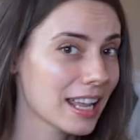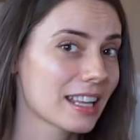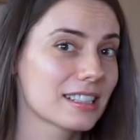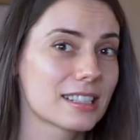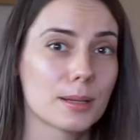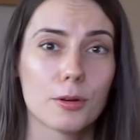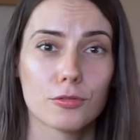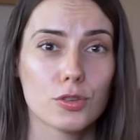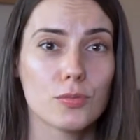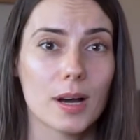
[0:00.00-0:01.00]
and some of
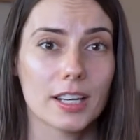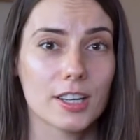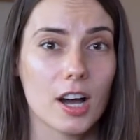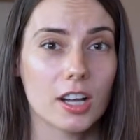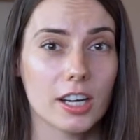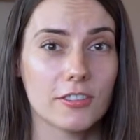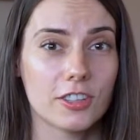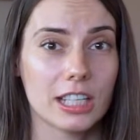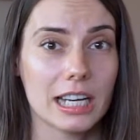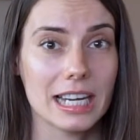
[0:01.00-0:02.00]
you might not
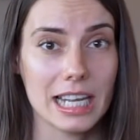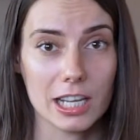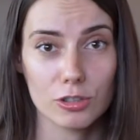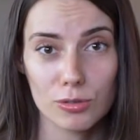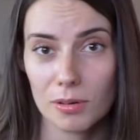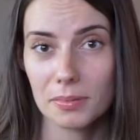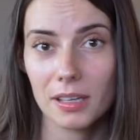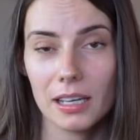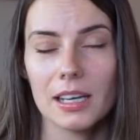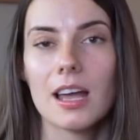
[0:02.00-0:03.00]
even need to
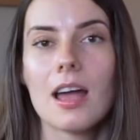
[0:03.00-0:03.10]
apply,